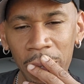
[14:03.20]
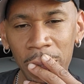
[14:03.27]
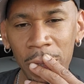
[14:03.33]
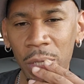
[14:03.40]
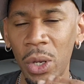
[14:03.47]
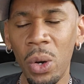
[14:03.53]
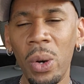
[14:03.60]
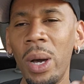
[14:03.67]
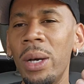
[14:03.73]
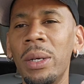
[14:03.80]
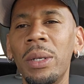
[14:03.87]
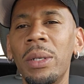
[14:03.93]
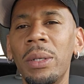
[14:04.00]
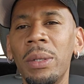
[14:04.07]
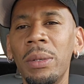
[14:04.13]
So
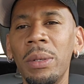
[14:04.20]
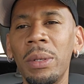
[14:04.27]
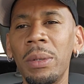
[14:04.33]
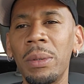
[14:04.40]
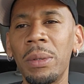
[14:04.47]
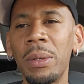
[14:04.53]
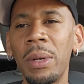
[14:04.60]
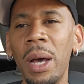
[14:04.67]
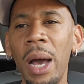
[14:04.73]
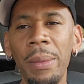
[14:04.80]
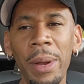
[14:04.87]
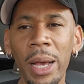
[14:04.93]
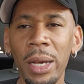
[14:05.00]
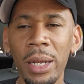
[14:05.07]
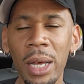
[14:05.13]

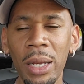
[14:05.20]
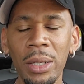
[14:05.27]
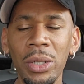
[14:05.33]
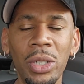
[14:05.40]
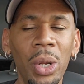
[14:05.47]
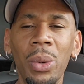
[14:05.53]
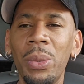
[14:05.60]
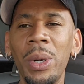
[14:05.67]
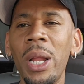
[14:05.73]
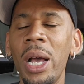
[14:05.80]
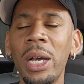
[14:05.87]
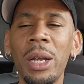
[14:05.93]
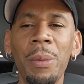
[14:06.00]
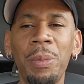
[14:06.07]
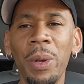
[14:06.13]
we're not
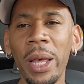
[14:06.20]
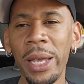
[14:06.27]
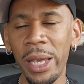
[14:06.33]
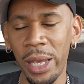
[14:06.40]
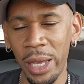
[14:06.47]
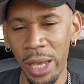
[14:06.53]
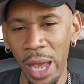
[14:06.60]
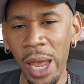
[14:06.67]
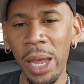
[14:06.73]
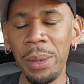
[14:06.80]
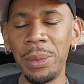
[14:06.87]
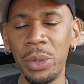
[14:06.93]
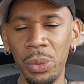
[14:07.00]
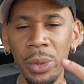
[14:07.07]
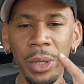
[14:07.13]
going to play
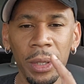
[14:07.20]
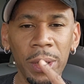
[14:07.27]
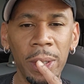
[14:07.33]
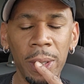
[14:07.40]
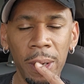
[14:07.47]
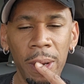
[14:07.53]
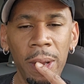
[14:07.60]
games with it.